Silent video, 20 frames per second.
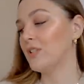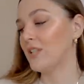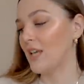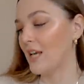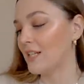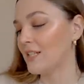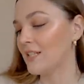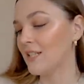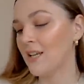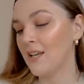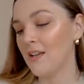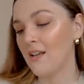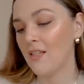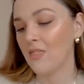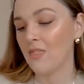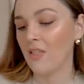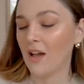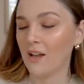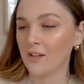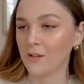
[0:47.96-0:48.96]
said
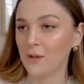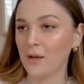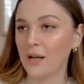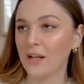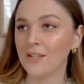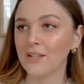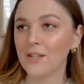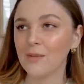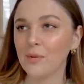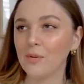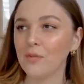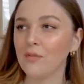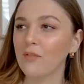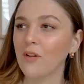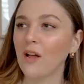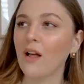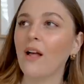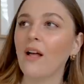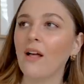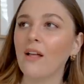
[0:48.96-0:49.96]
that you actually
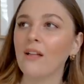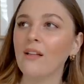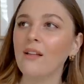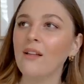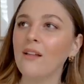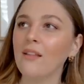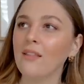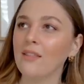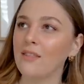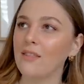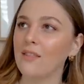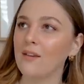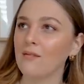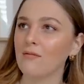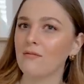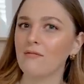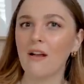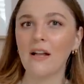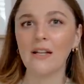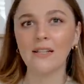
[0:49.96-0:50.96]
prefer the
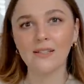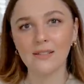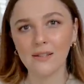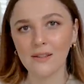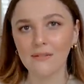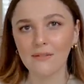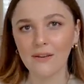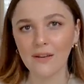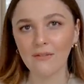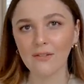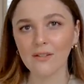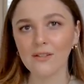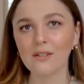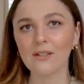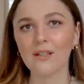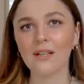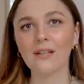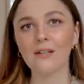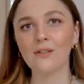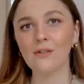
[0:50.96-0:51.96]
rest of the favourites,
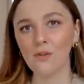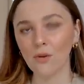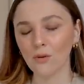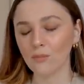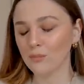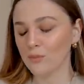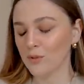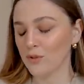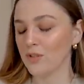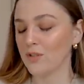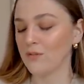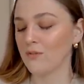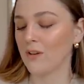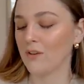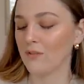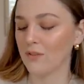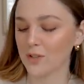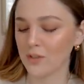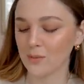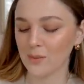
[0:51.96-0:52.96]
so like a non-beauty
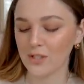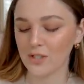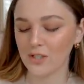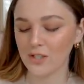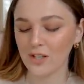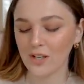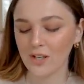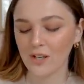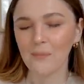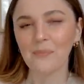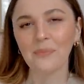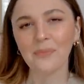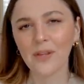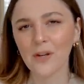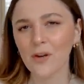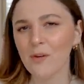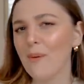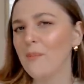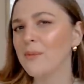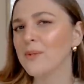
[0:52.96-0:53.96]
favourites, which
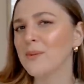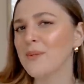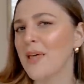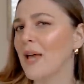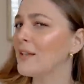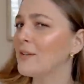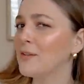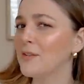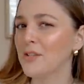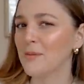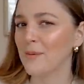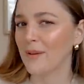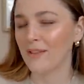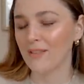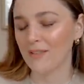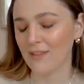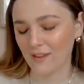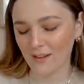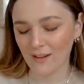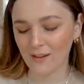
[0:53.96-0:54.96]
who remembers when that used to be a
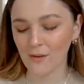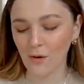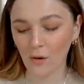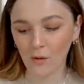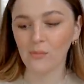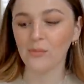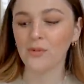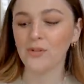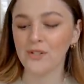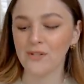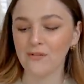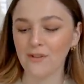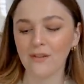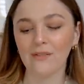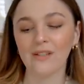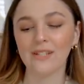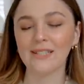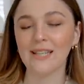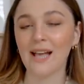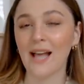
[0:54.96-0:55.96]
thing? A non-beauty
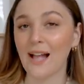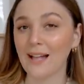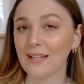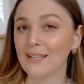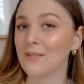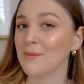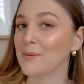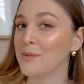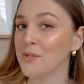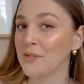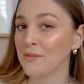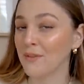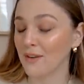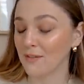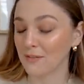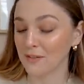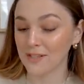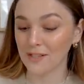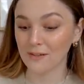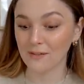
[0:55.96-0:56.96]
favourites and a beauty
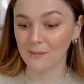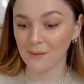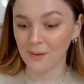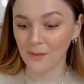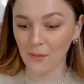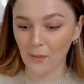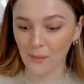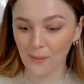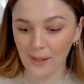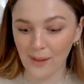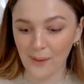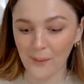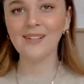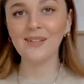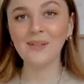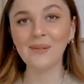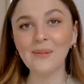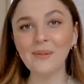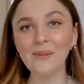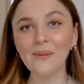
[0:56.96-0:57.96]
favourites every month. Wow.
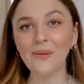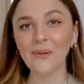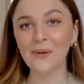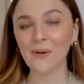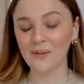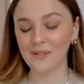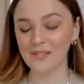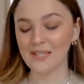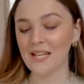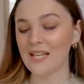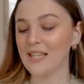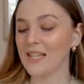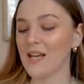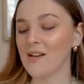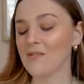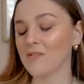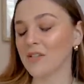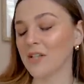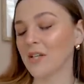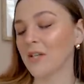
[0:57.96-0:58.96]
All the content
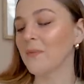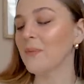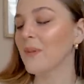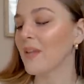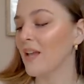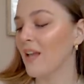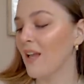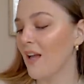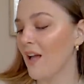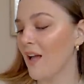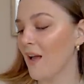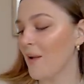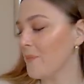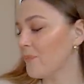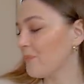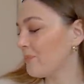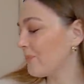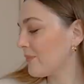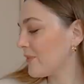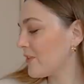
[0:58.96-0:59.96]
there for you.
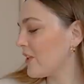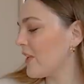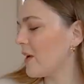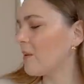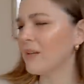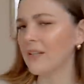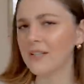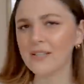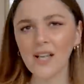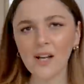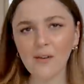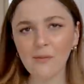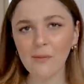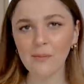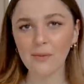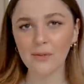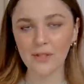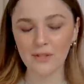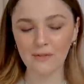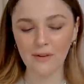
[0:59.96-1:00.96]
So yeah, I'm gonna start with
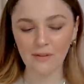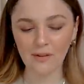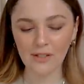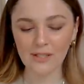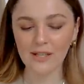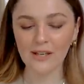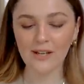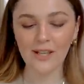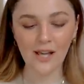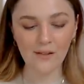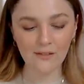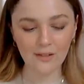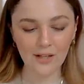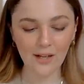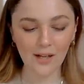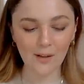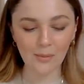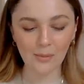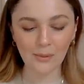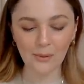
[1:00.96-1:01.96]
my beauty favourites. I only have a
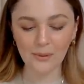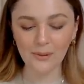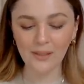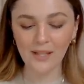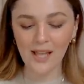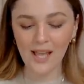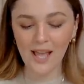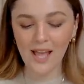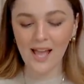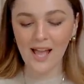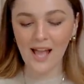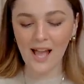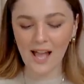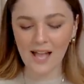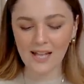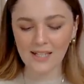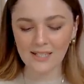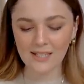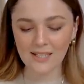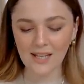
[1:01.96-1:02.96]
couple.
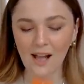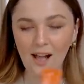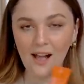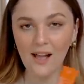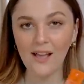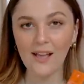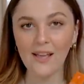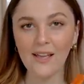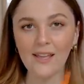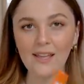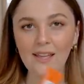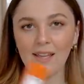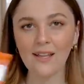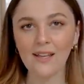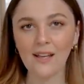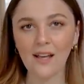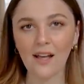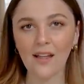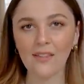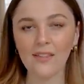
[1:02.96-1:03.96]
And
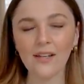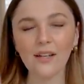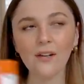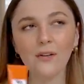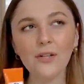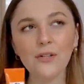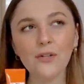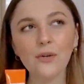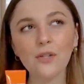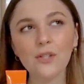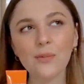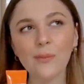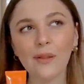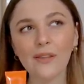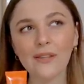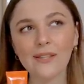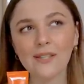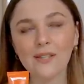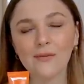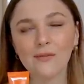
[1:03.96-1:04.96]
I think I already talked about this